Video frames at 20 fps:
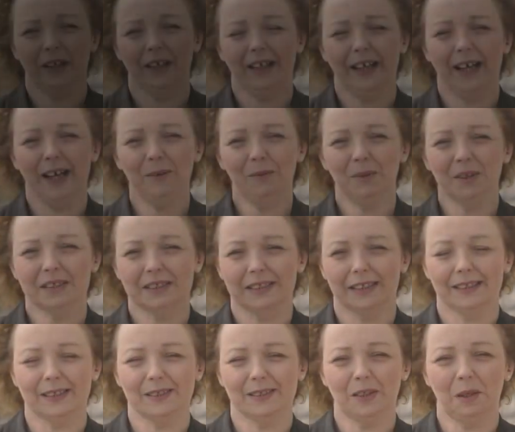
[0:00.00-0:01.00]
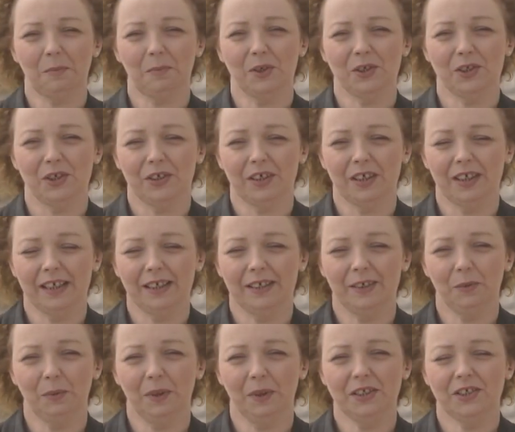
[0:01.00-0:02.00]
Okay, I want to take this opportunity
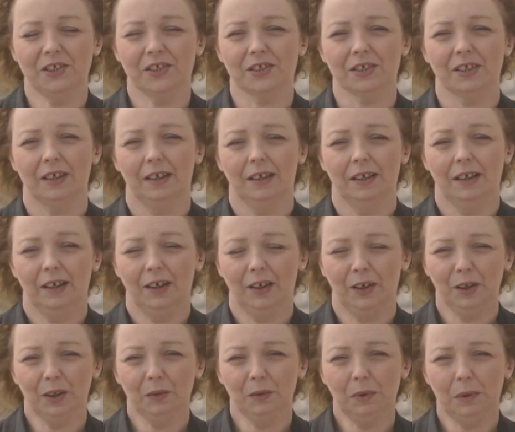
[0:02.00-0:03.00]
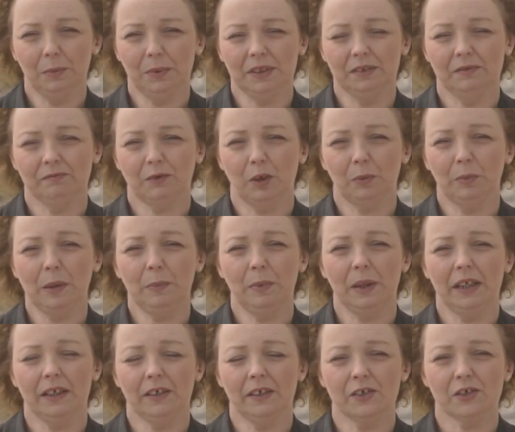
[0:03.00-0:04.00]
to wish all the women rugby
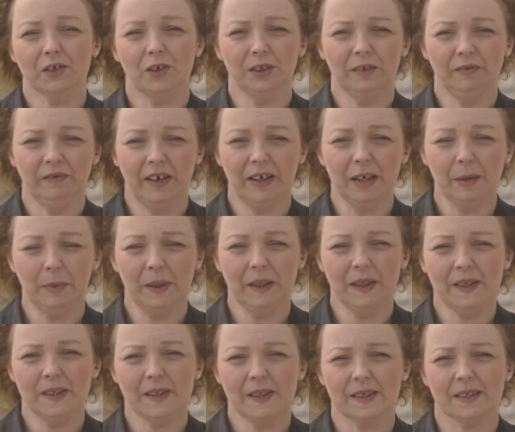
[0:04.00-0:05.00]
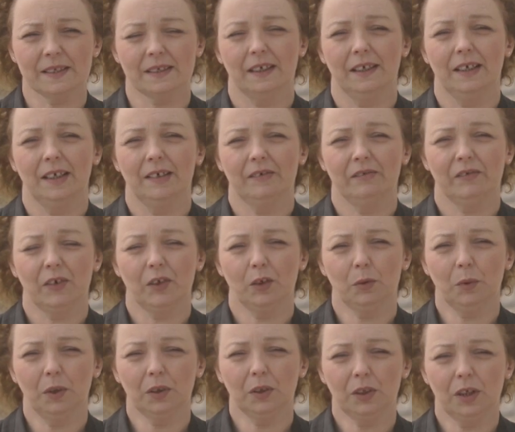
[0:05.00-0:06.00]
players all the very best for
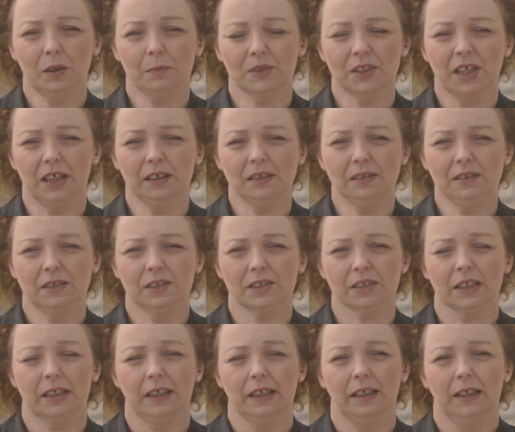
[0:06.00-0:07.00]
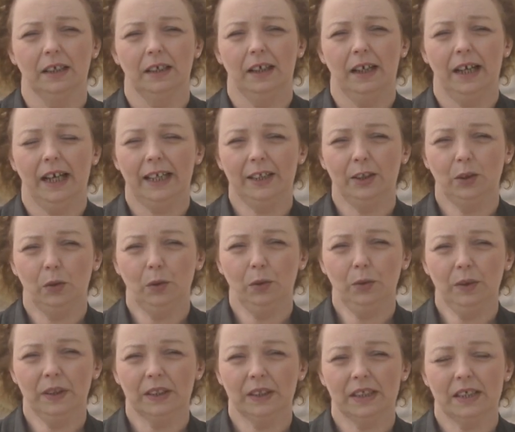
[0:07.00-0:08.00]
their World Cup challenge. I
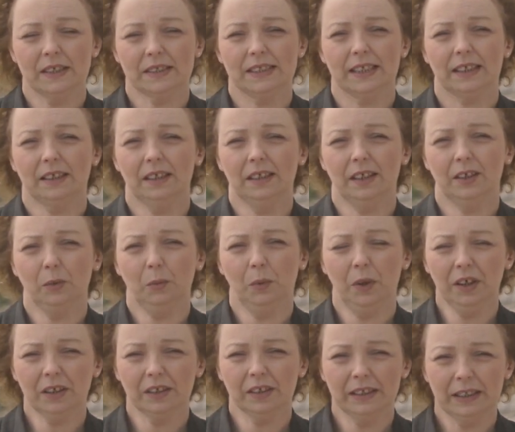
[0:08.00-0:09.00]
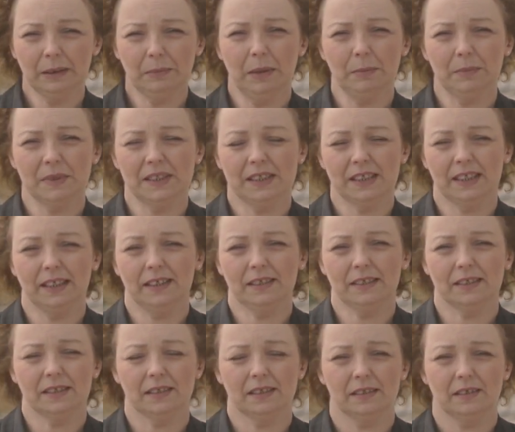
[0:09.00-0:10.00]
know it has taken a lot of work and commitment to
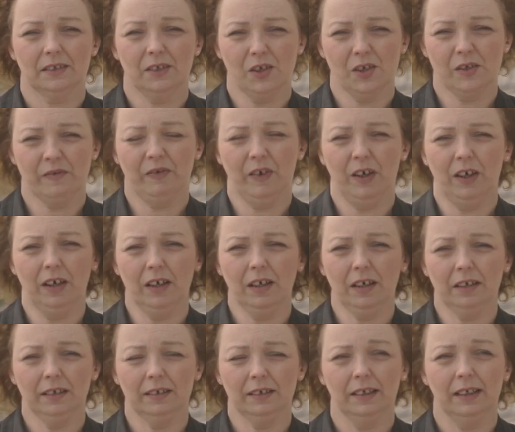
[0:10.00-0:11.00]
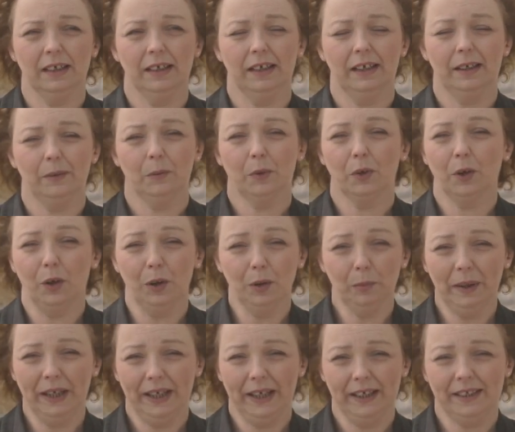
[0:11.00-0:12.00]
get thus far. We're
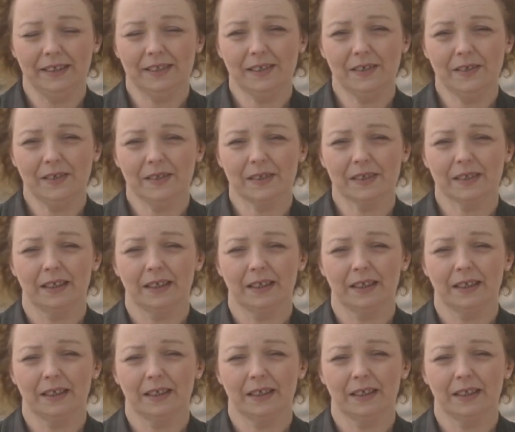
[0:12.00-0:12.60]
all behind you.